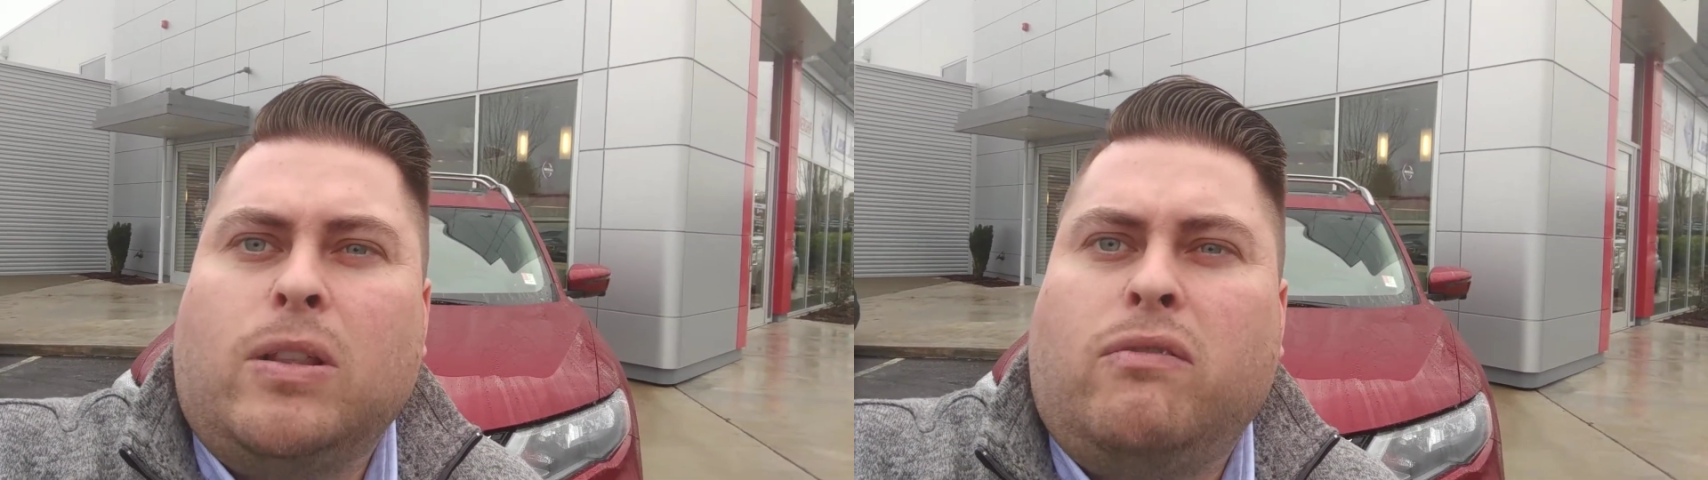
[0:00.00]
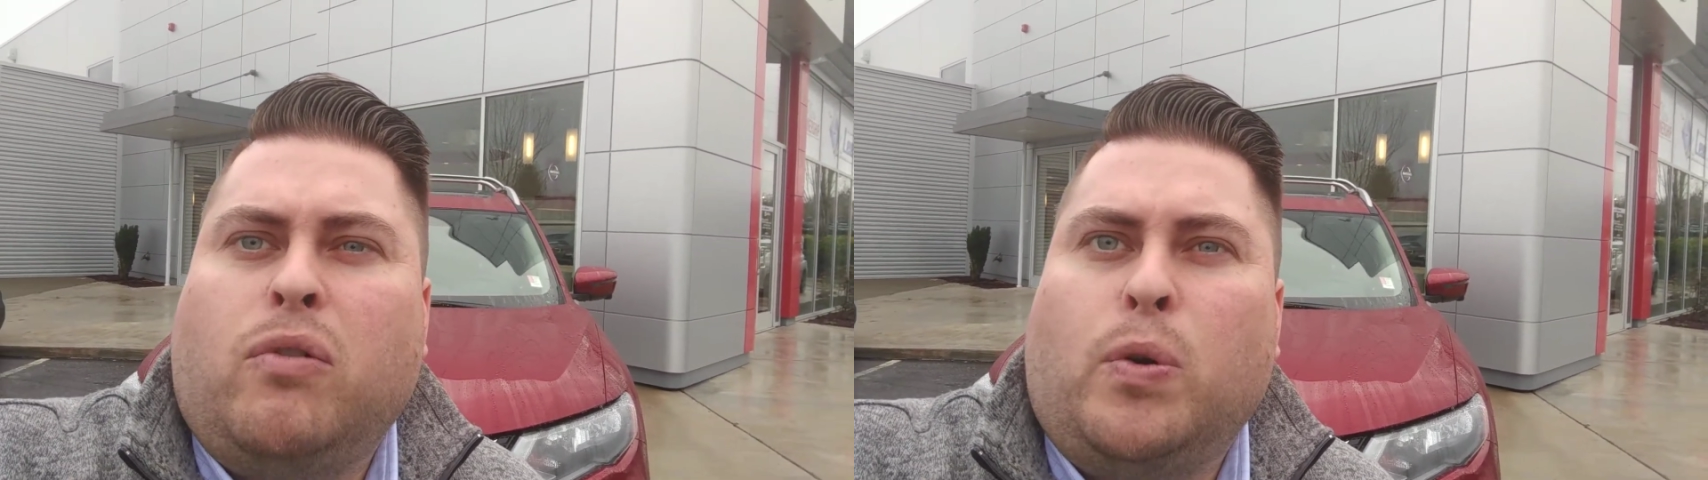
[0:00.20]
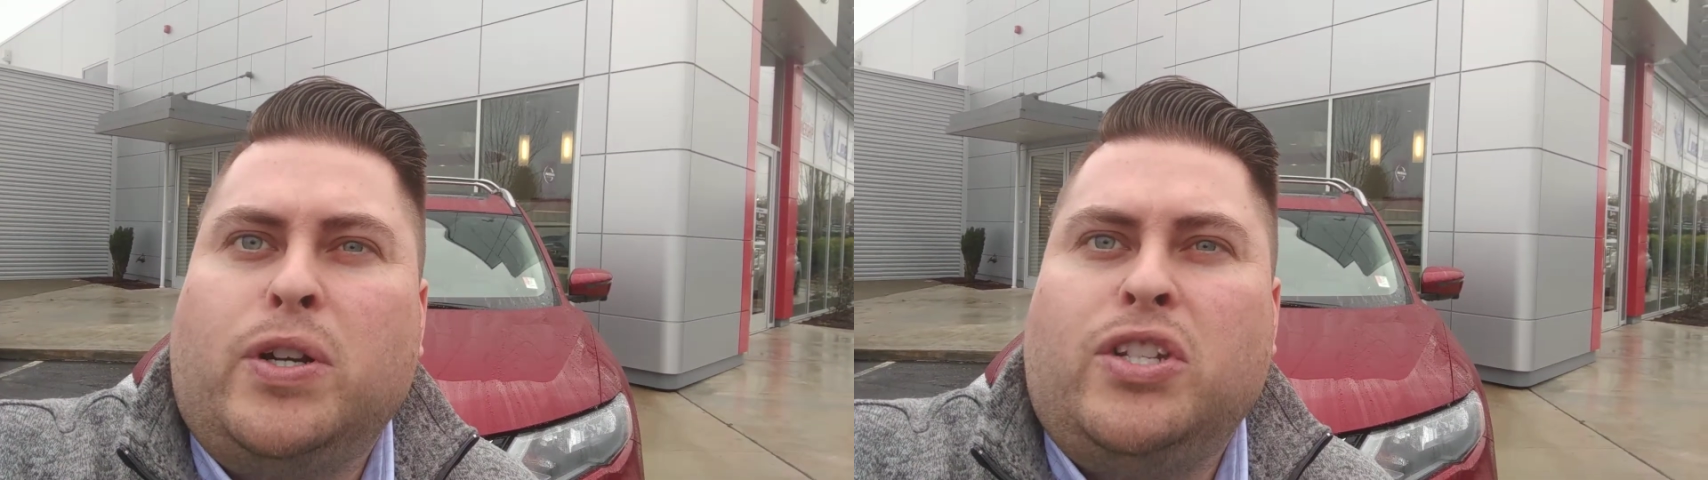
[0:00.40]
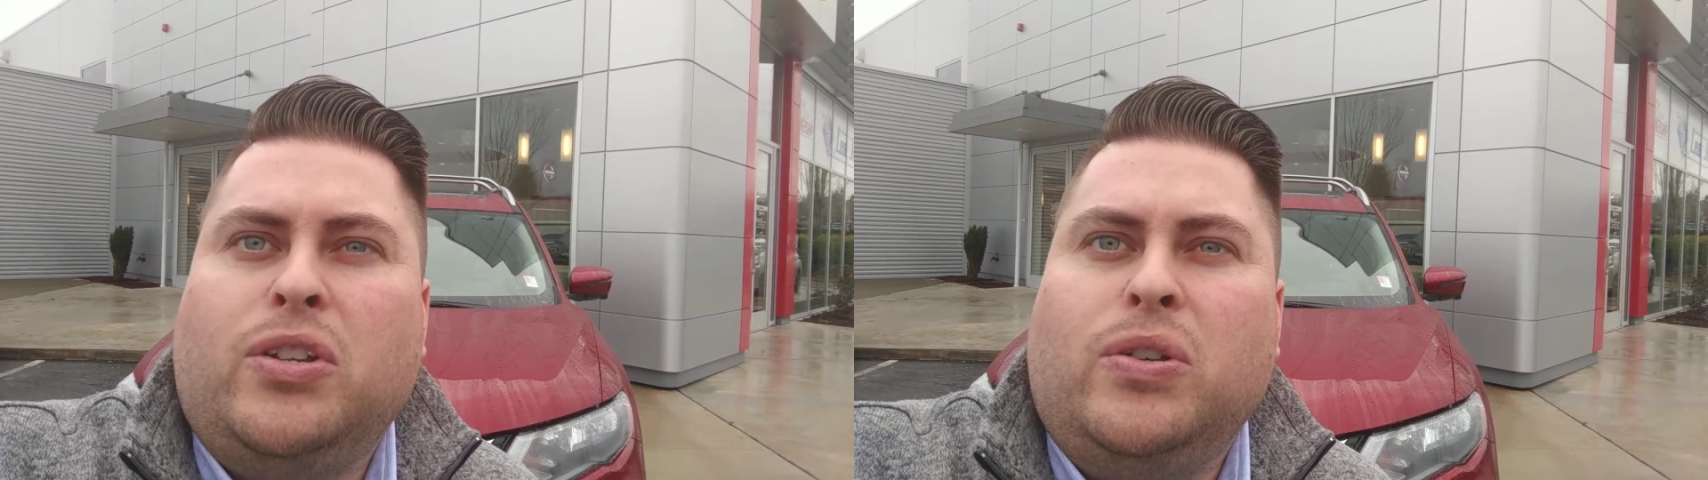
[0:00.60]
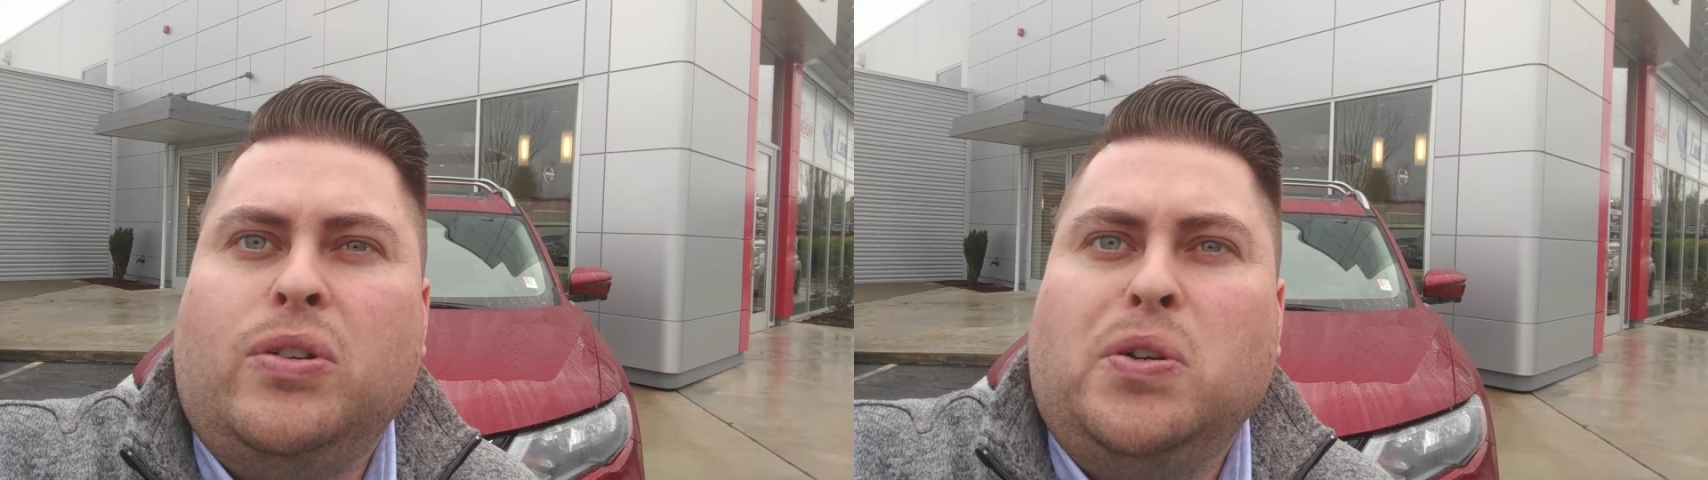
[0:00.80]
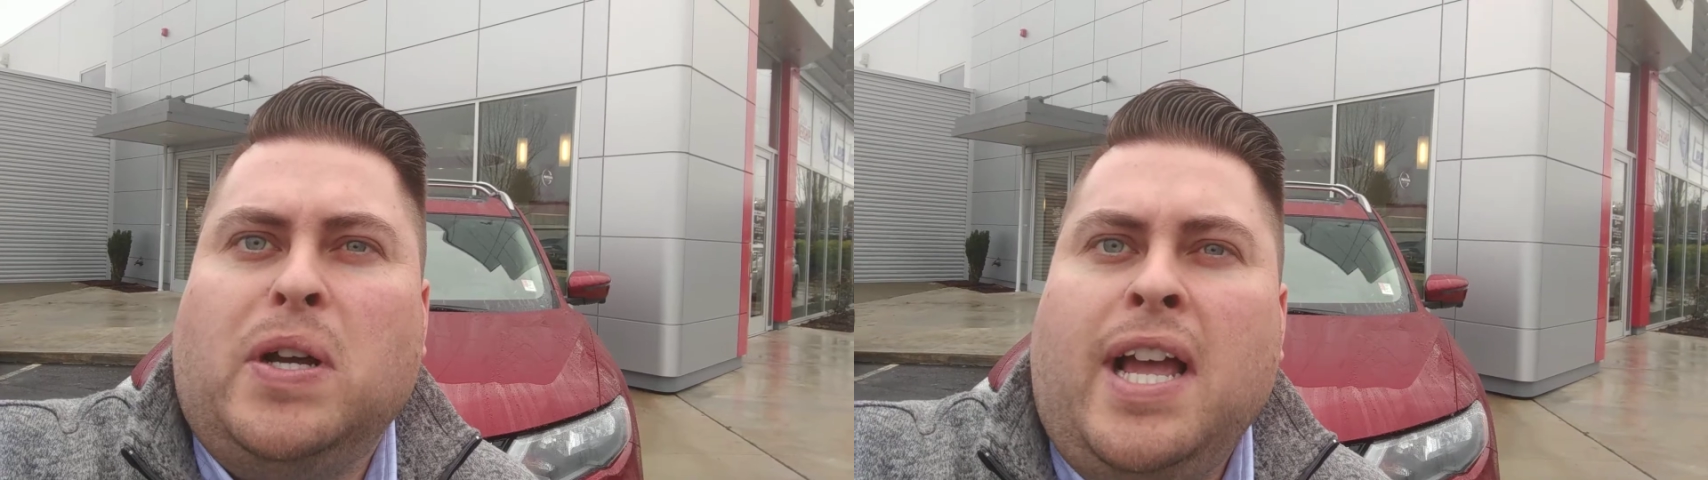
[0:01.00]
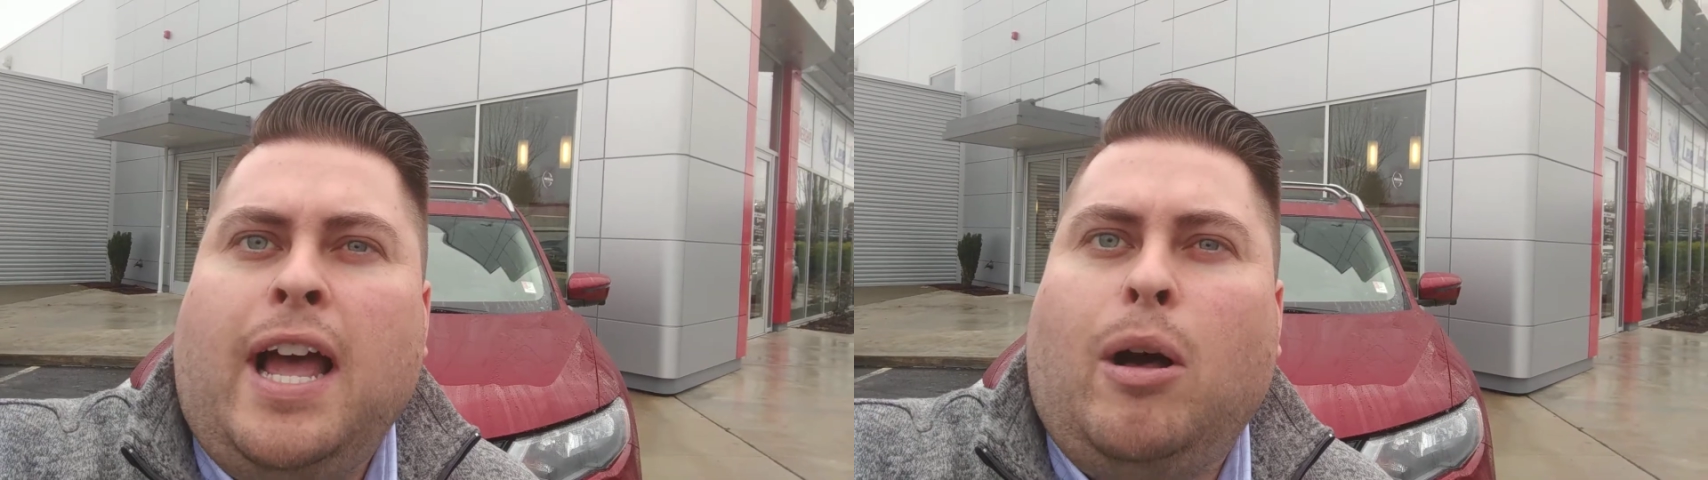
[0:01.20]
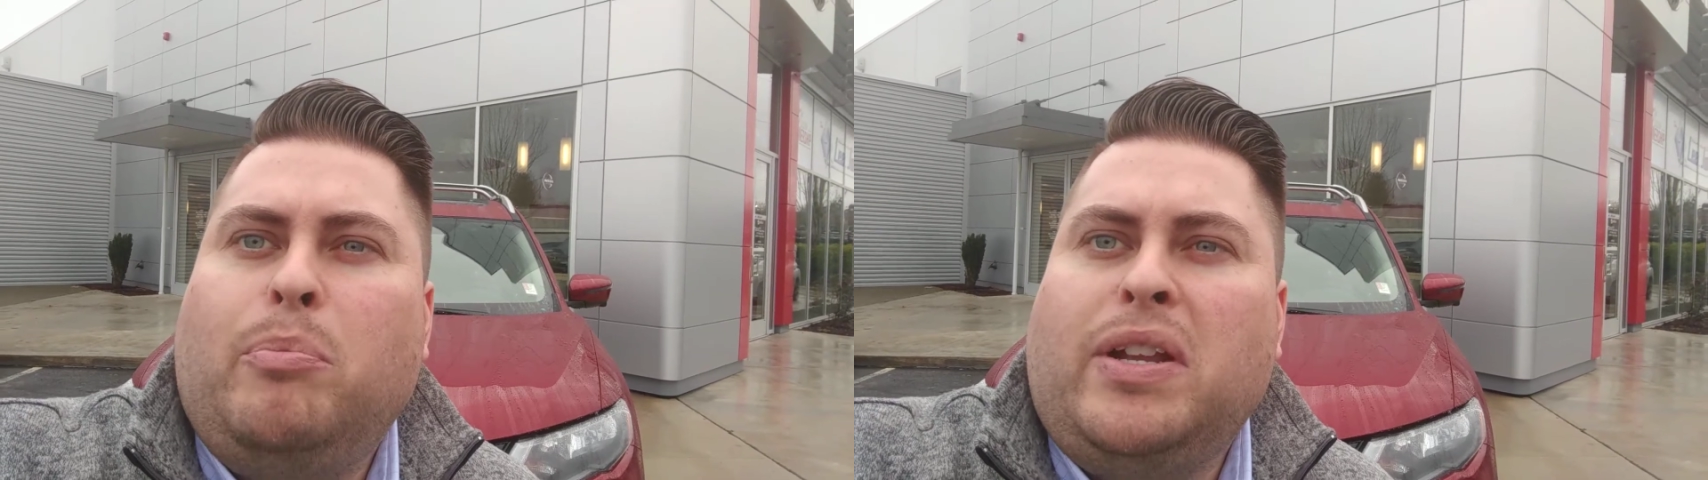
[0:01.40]
look forward to
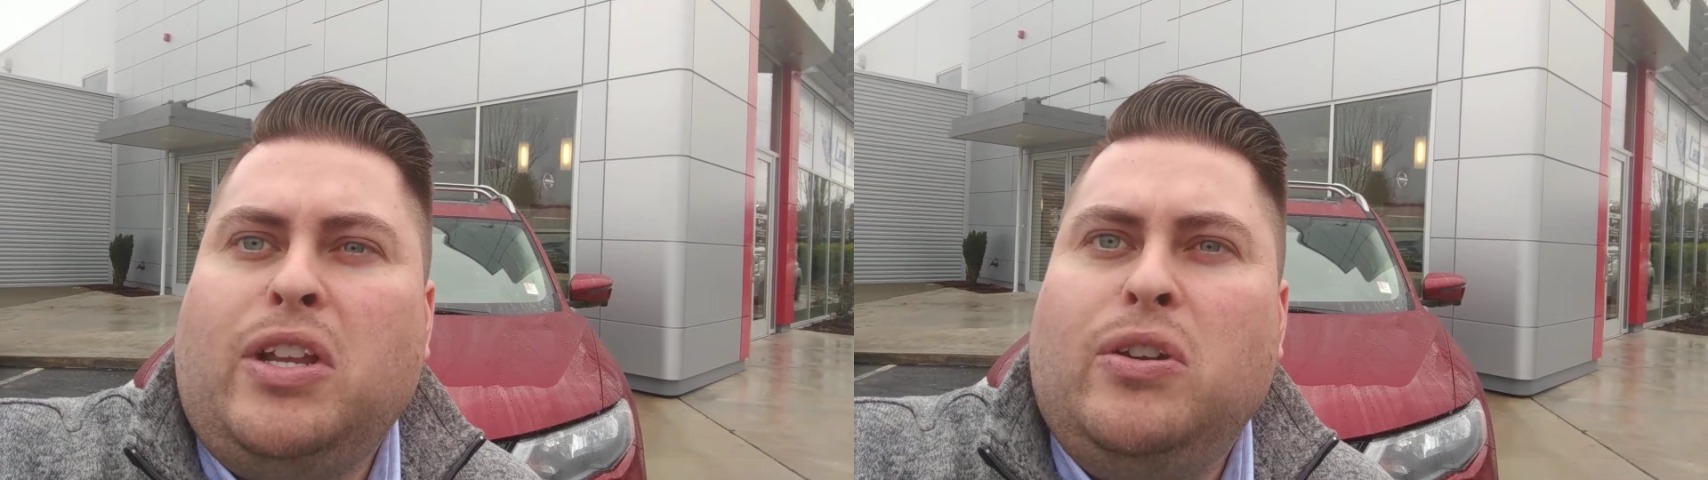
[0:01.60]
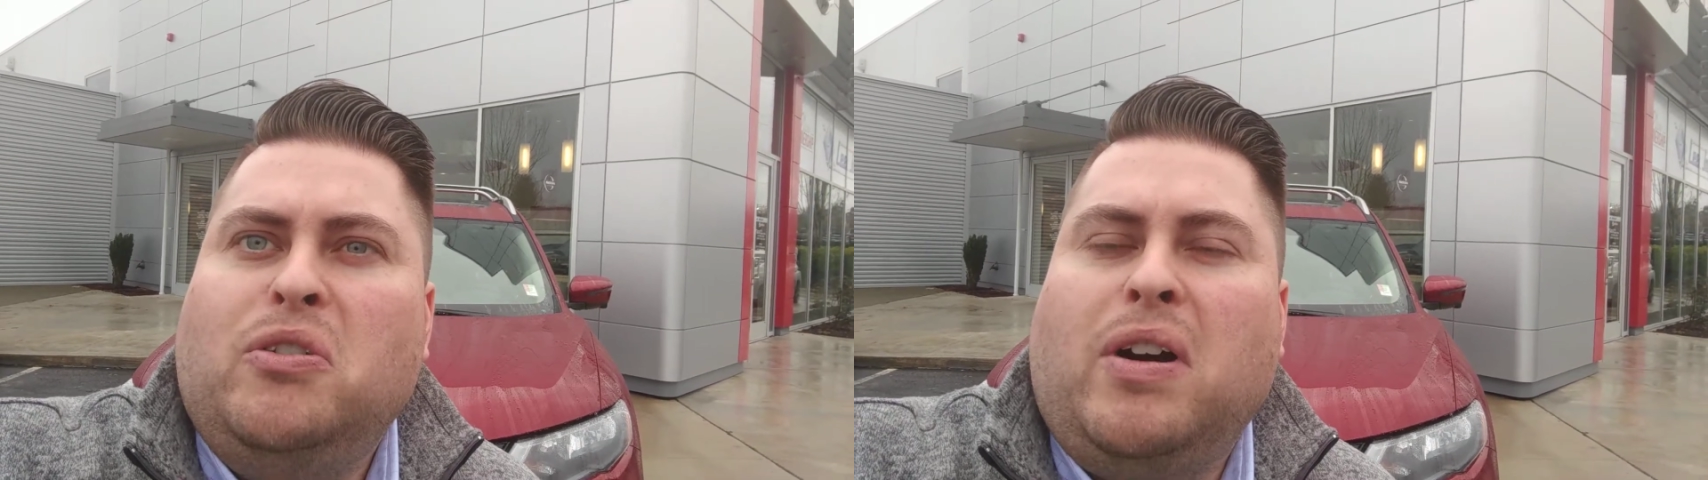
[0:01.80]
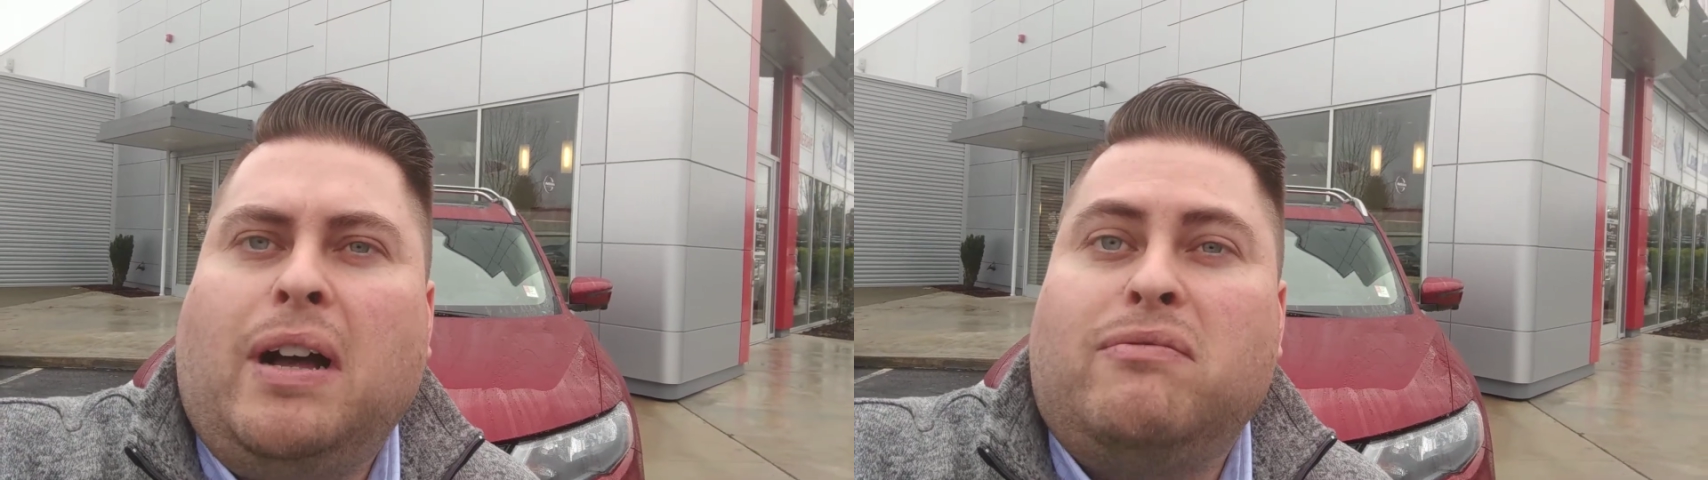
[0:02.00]
helping you uh,